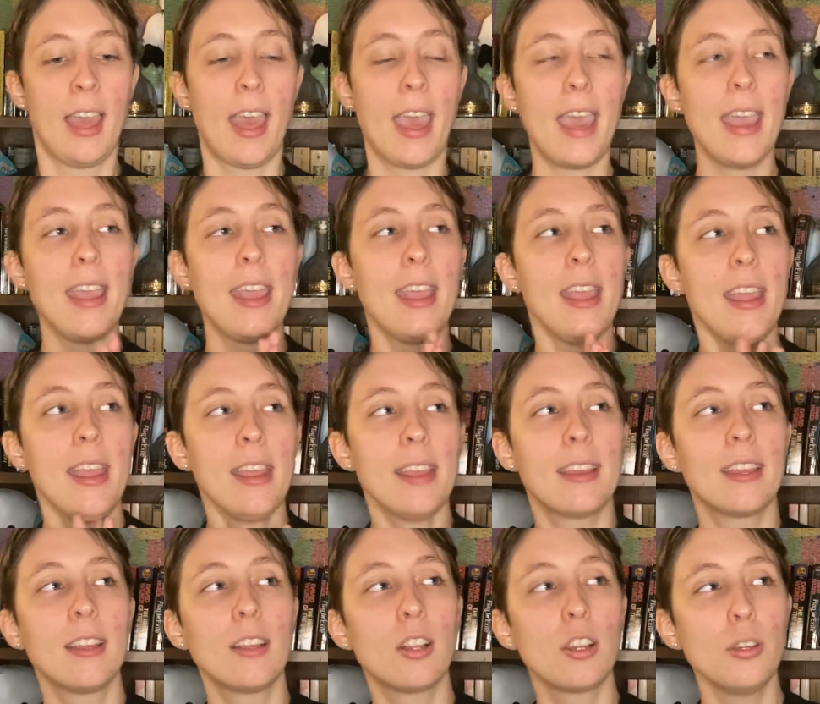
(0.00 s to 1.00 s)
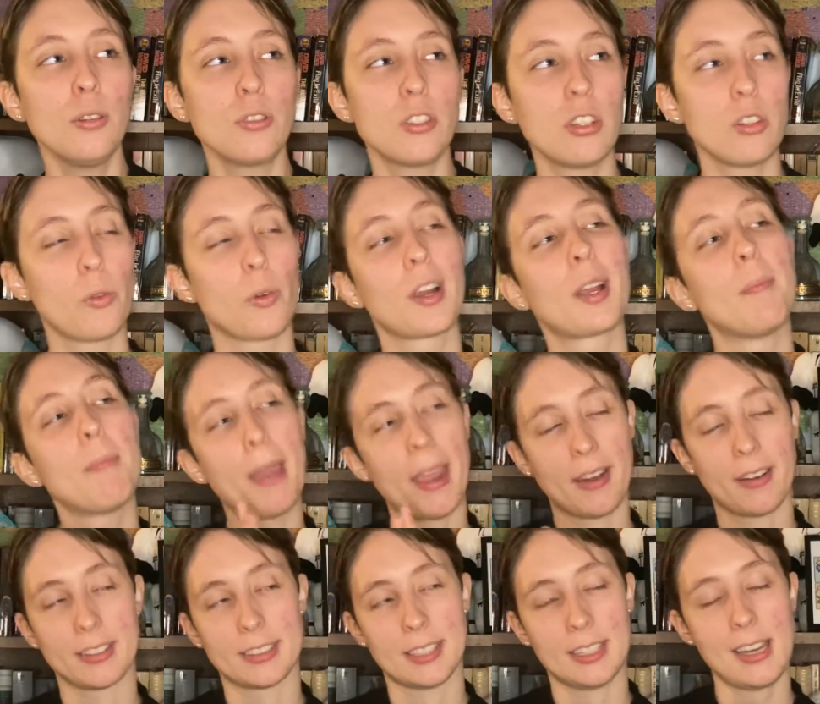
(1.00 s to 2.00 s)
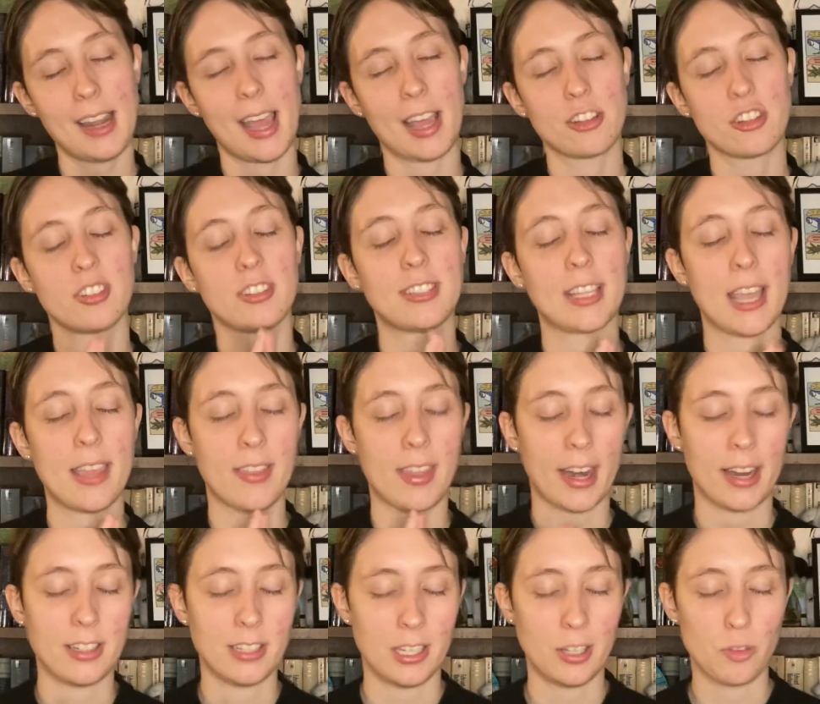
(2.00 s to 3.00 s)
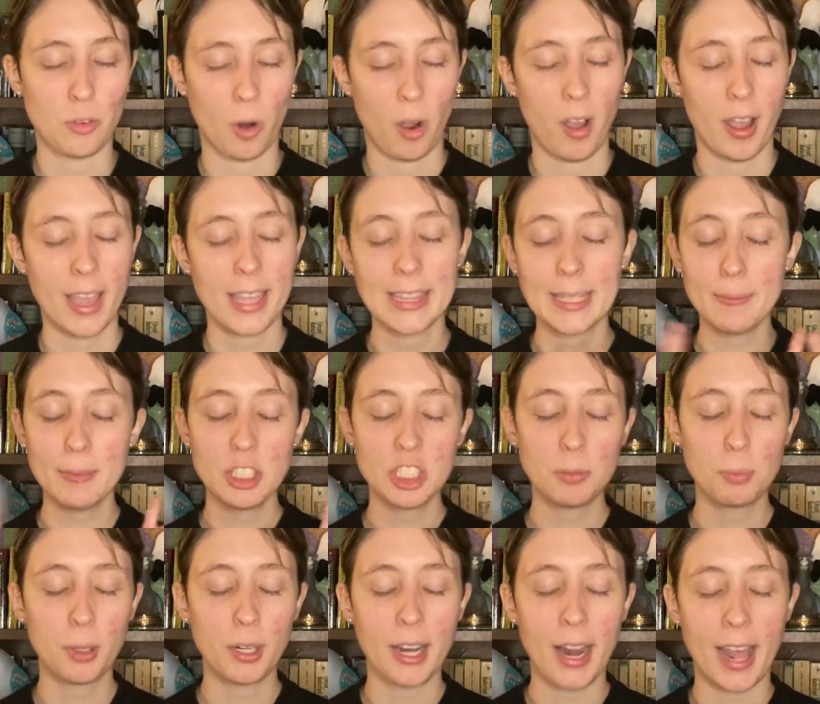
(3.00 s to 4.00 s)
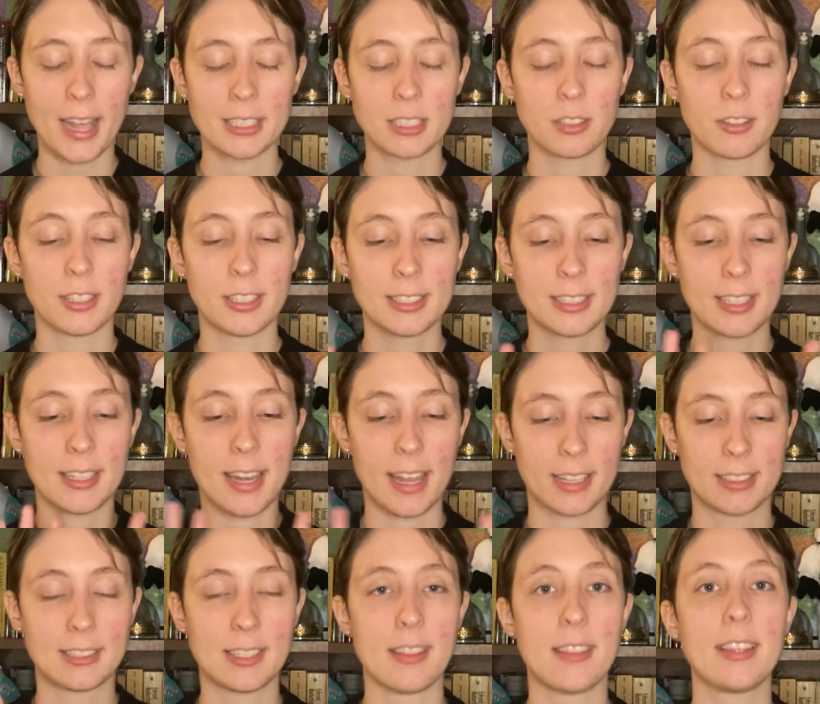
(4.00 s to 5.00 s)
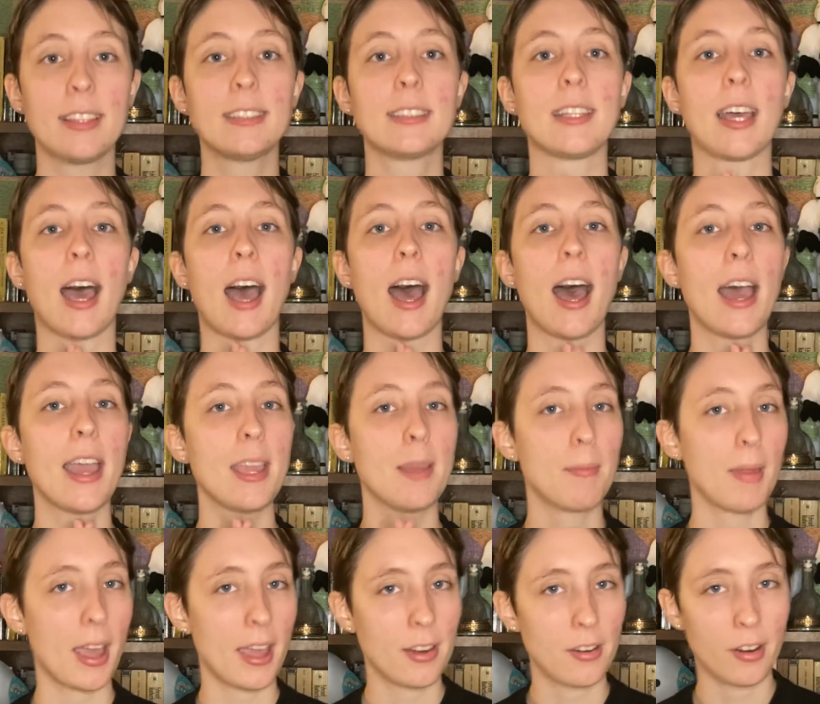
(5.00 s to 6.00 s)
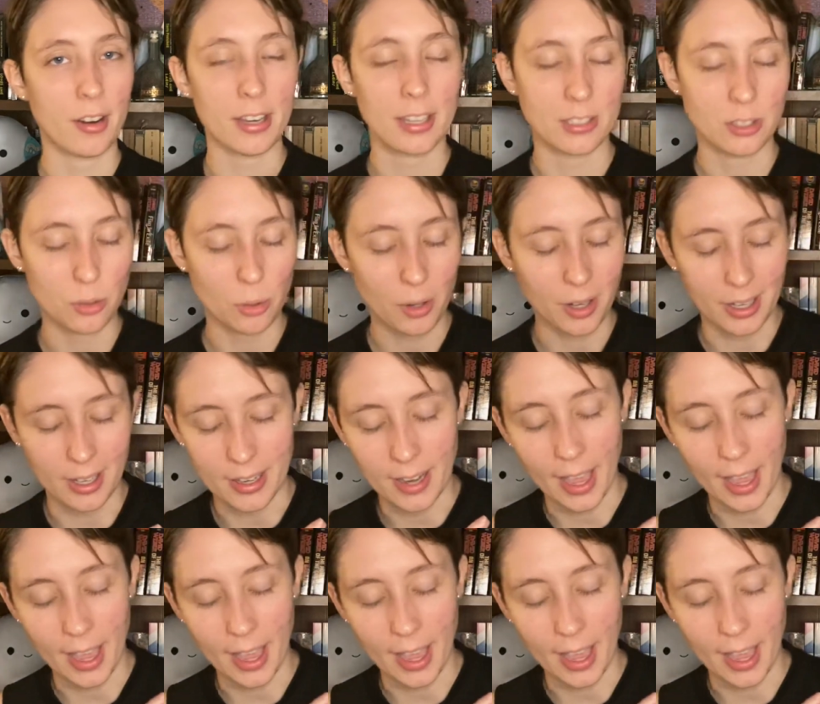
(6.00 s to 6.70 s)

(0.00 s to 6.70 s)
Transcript: A conclusion or comparison, I should say, that I did draw, and let me just put an asterisk next to this. I am not an art historian.